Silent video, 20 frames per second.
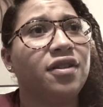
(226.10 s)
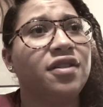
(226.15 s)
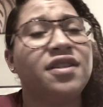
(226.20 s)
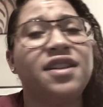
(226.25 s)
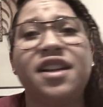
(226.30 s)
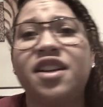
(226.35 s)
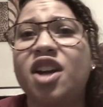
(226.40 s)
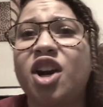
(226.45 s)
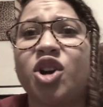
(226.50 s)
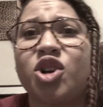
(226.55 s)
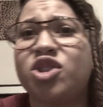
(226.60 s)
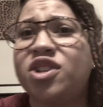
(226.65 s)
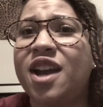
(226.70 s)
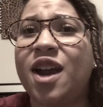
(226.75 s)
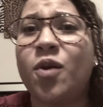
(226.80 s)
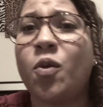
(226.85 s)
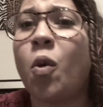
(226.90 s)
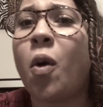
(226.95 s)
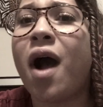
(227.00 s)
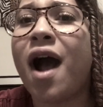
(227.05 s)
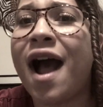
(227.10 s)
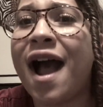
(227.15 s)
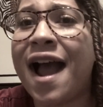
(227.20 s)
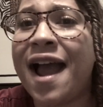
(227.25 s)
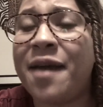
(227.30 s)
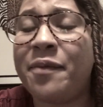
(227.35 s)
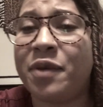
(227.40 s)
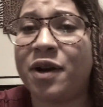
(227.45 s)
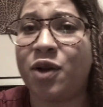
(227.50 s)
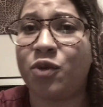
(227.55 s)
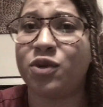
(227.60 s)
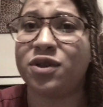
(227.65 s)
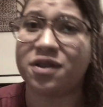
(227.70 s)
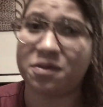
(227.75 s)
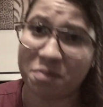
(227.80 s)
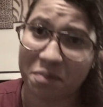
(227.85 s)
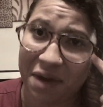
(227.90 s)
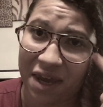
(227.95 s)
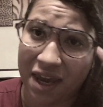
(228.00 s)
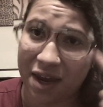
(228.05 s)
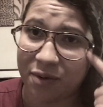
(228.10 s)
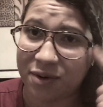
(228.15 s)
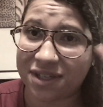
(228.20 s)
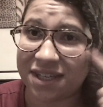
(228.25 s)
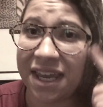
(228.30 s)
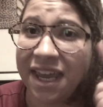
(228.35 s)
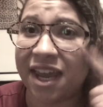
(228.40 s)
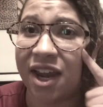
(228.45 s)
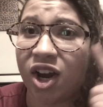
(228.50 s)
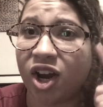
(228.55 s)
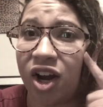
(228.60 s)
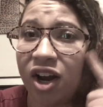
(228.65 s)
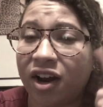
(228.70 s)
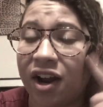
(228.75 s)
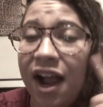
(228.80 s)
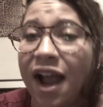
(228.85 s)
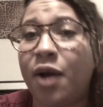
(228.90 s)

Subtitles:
didn't understand why, but it was me, it was here.